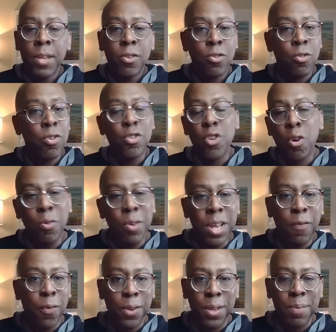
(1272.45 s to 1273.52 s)
So there's no
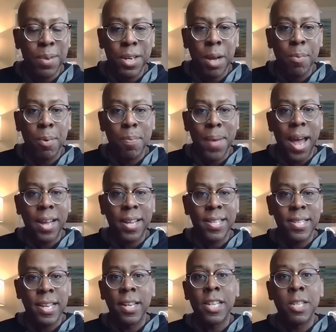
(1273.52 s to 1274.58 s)
need for them to double back and
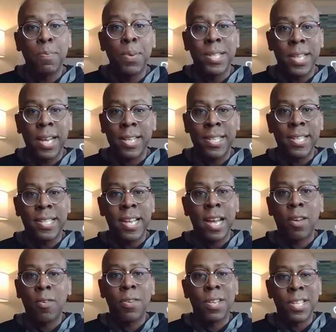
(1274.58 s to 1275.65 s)
say, let's put Texas
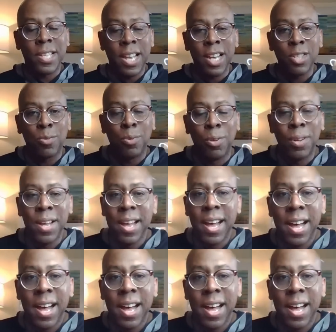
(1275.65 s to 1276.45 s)
Tech on the schedule.